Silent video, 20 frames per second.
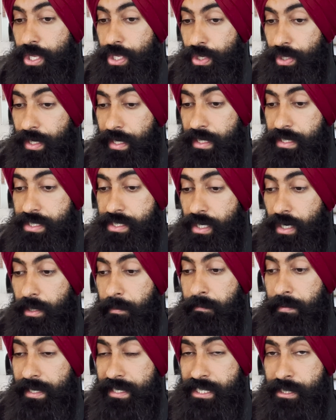you need to
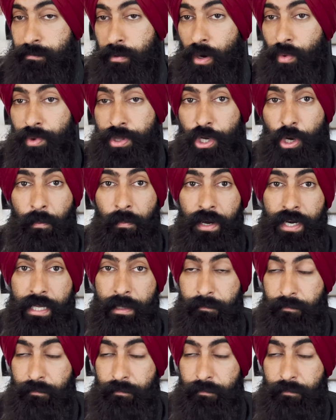start being smart with your money,